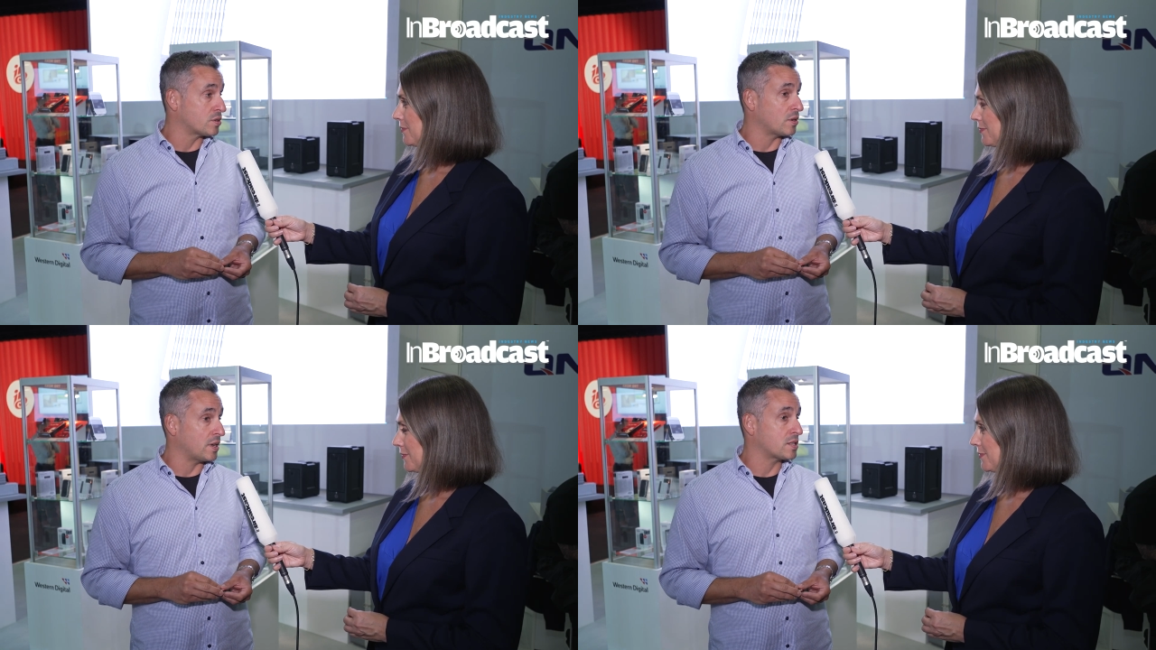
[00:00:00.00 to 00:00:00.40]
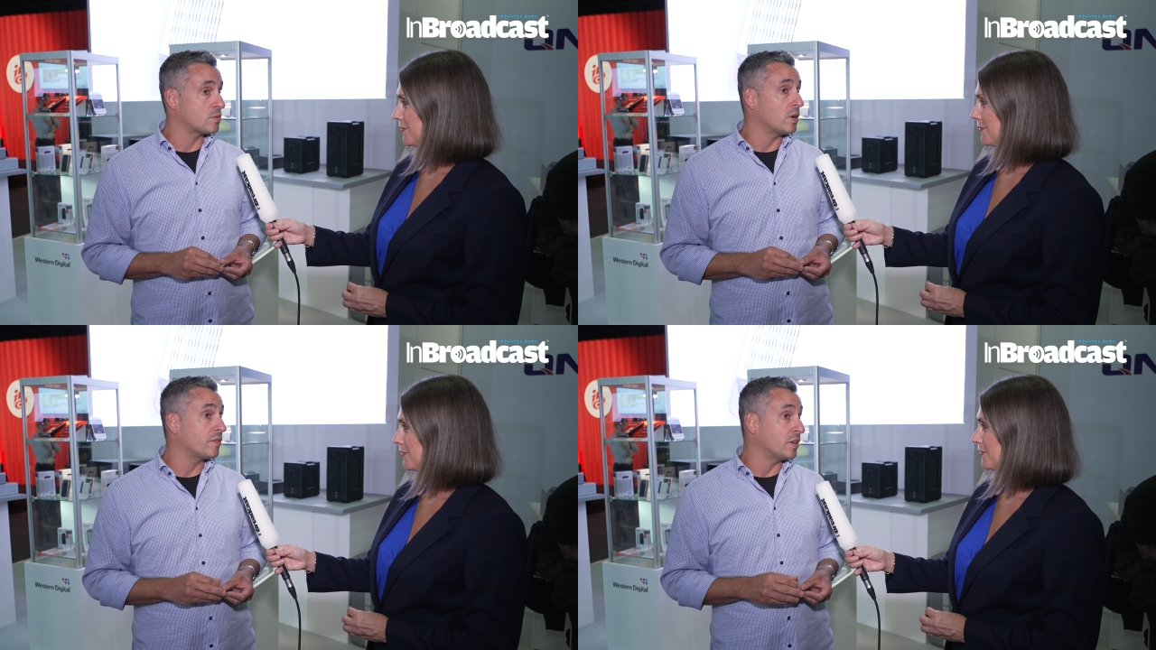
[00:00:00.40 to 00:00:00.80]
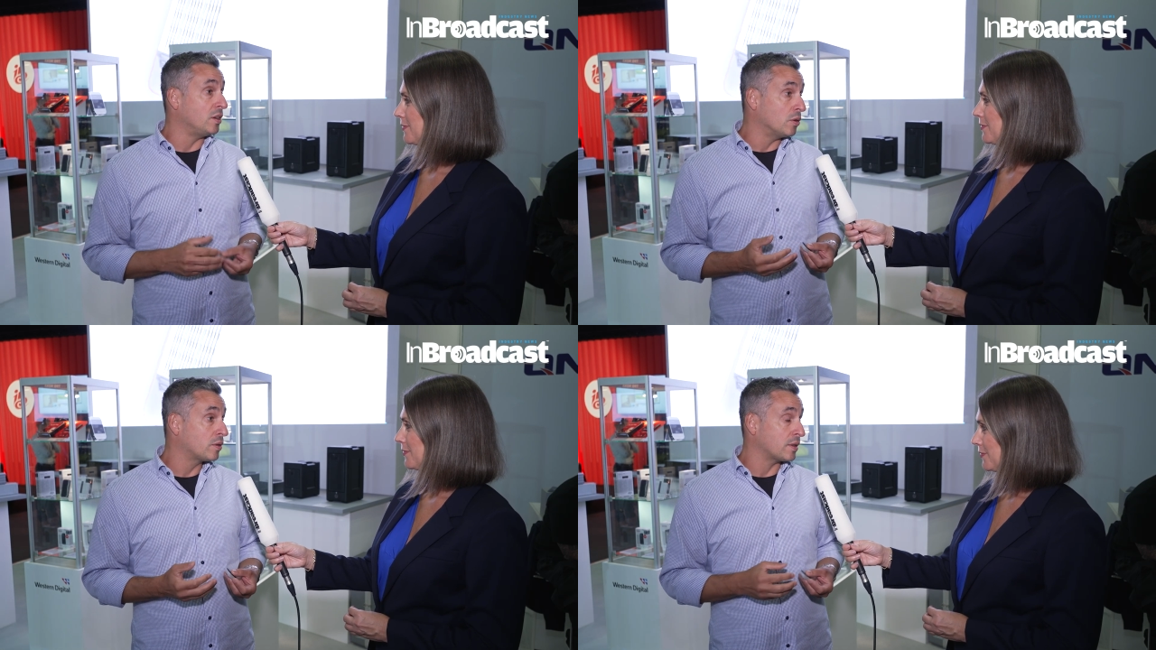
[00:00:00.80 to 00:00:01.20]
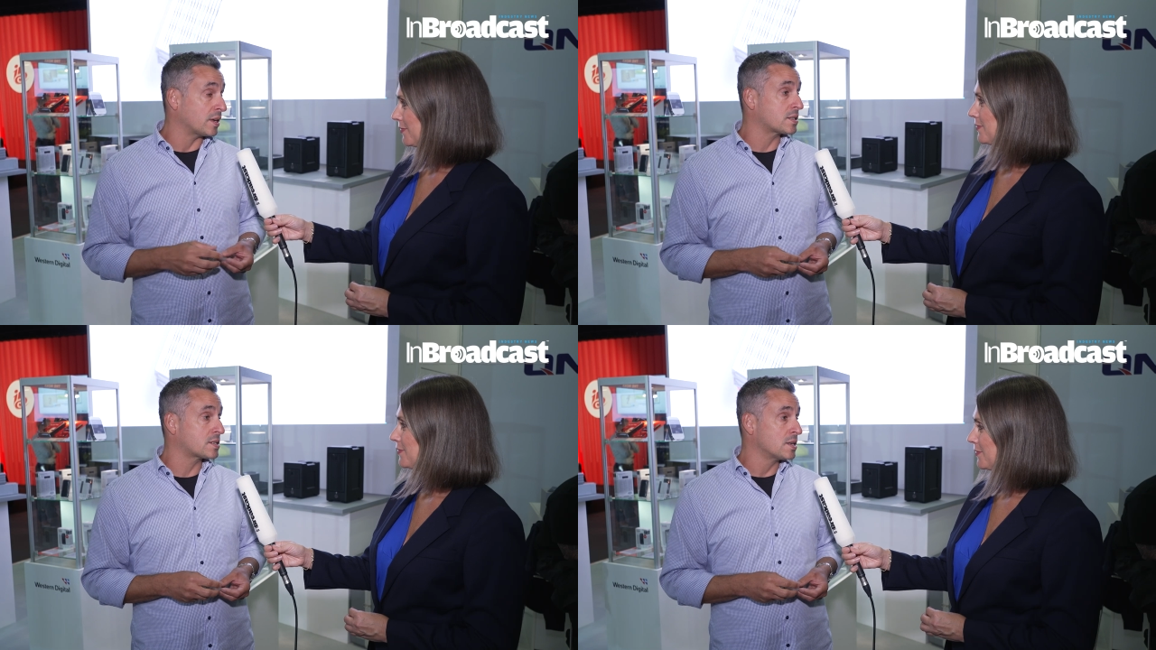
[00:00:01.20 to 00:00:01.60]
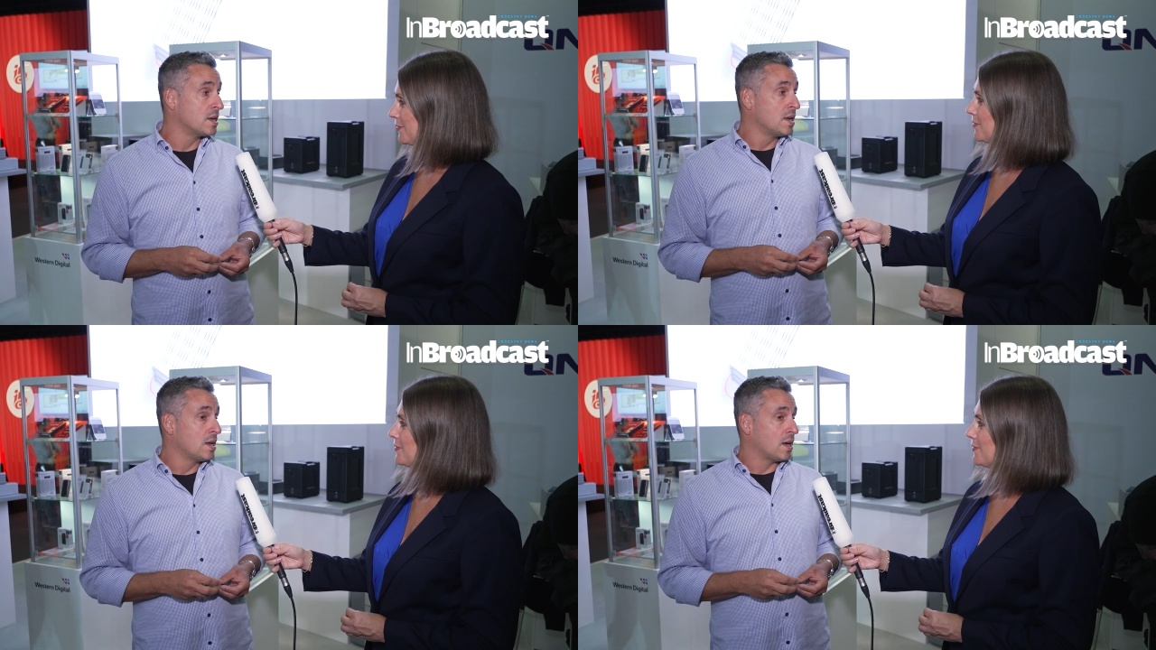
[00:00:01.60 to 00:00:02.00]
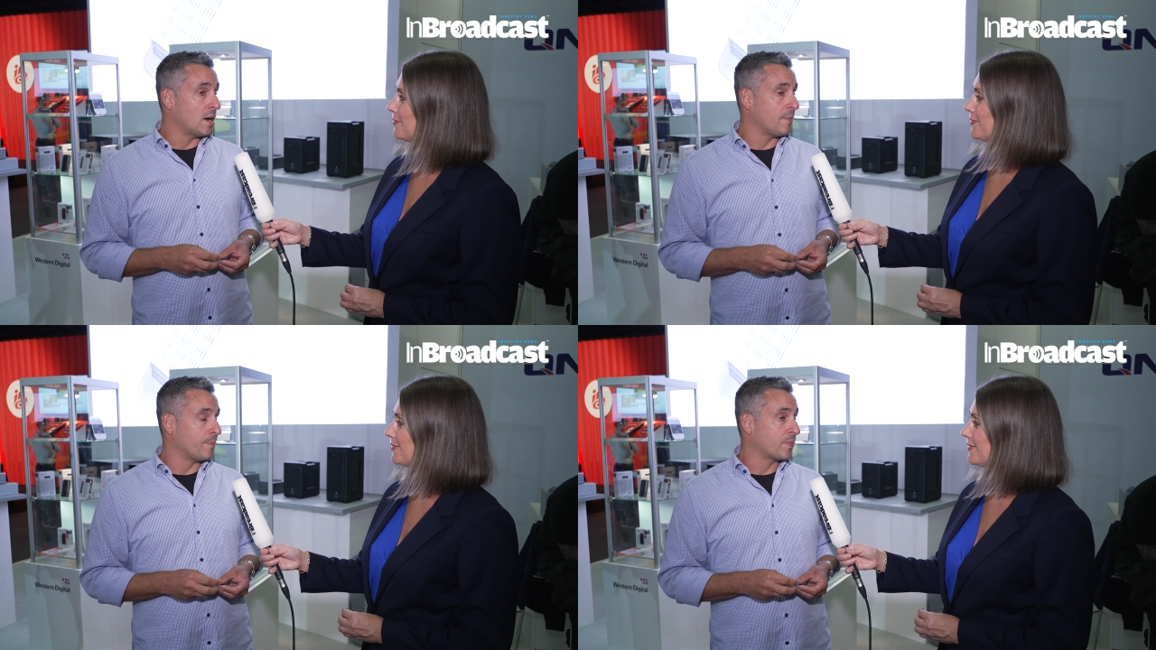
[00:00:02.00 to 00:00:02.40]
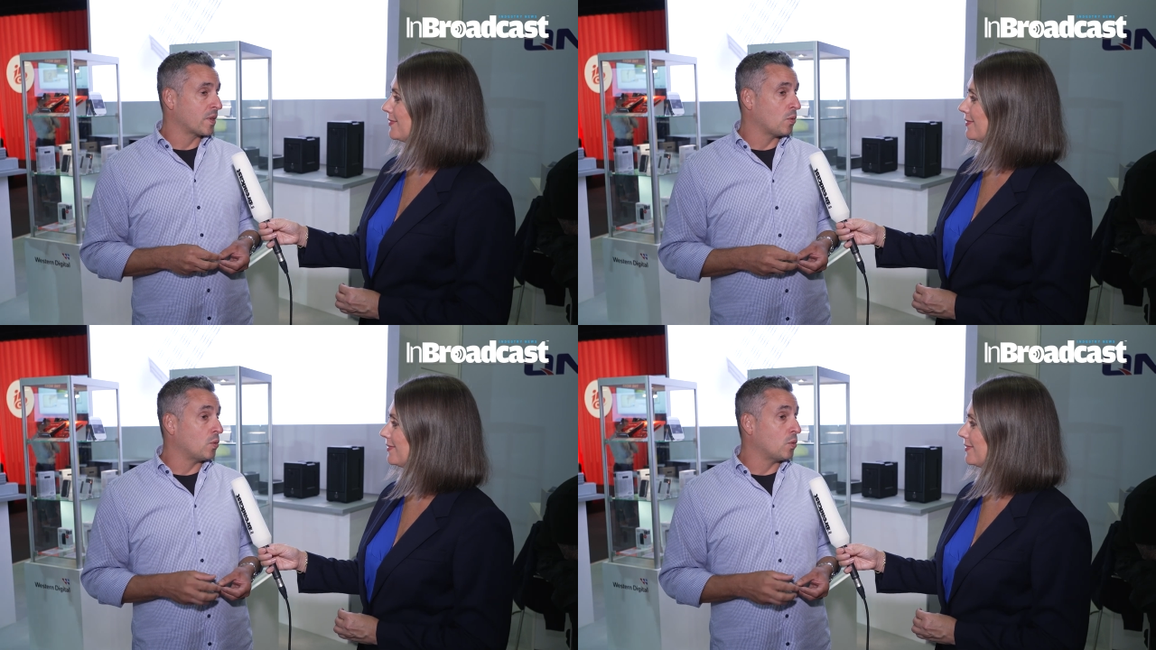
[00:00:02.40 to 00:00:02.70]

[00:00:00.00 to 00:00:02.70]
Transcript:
Speaker 1: So that's one of the new things um,